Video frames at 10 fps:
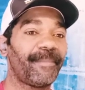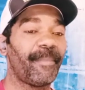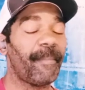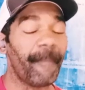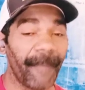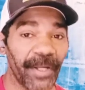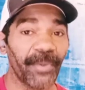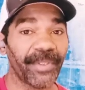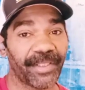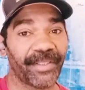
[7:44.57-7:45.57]

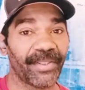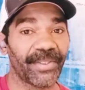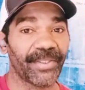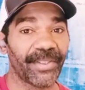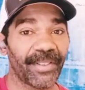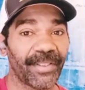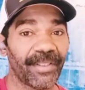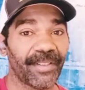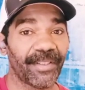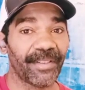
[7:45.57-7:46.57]
millions
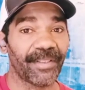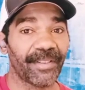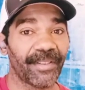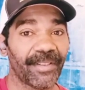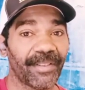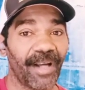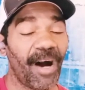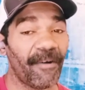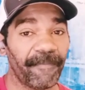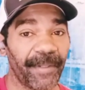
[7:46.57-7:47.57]

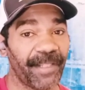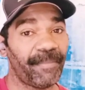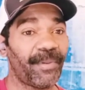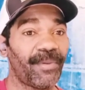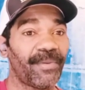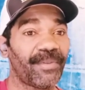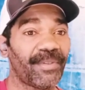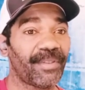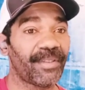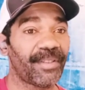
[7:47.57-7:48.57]
of people
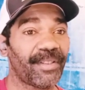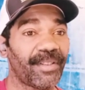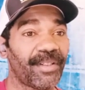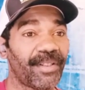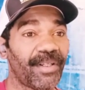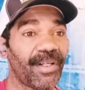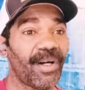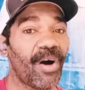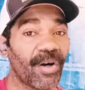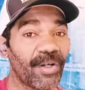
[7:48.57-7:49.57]

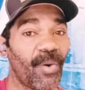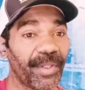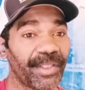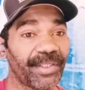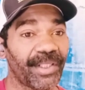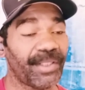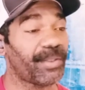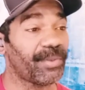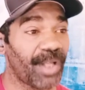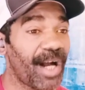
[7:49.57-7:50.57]
are going to see their
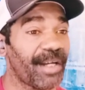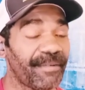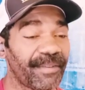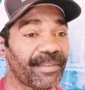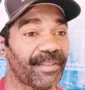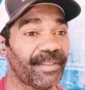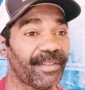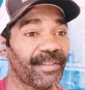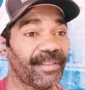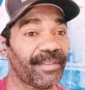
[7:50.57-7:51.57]
lives
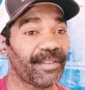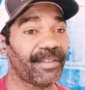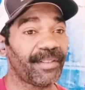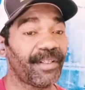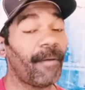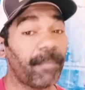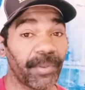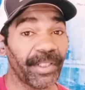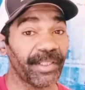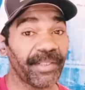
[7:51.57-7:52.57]

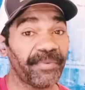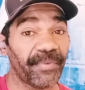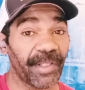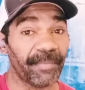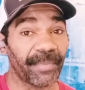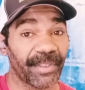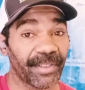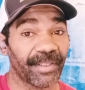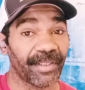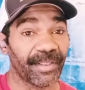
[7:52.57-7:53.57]
completely flip
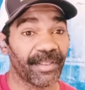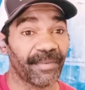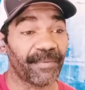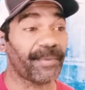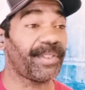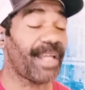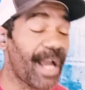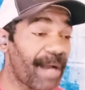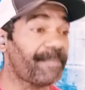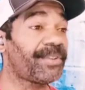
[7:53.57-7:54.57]
for the
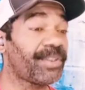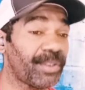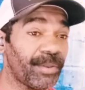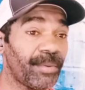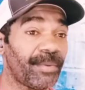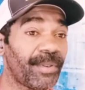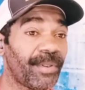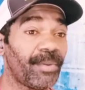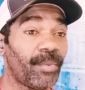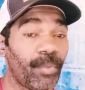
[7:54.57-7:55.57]
absolute
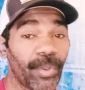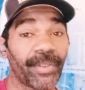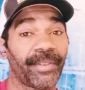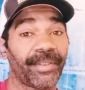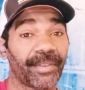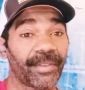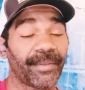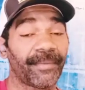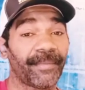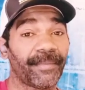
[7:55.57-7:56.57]
worst.
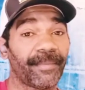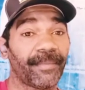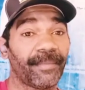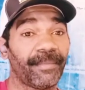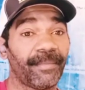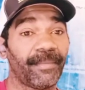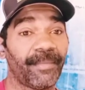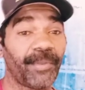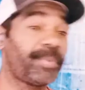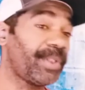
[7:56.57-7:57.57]

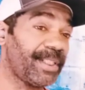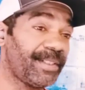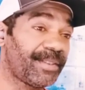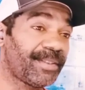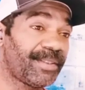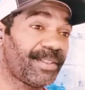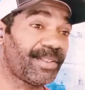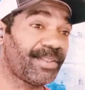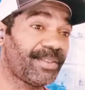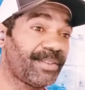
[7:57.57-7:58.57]
So please,
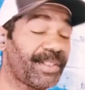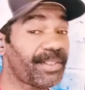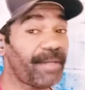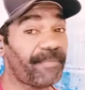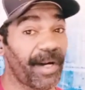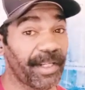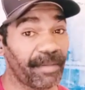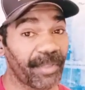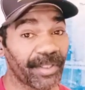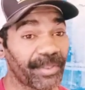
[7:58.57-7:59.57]
let's stop fighting
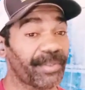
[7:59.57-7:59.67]
amongst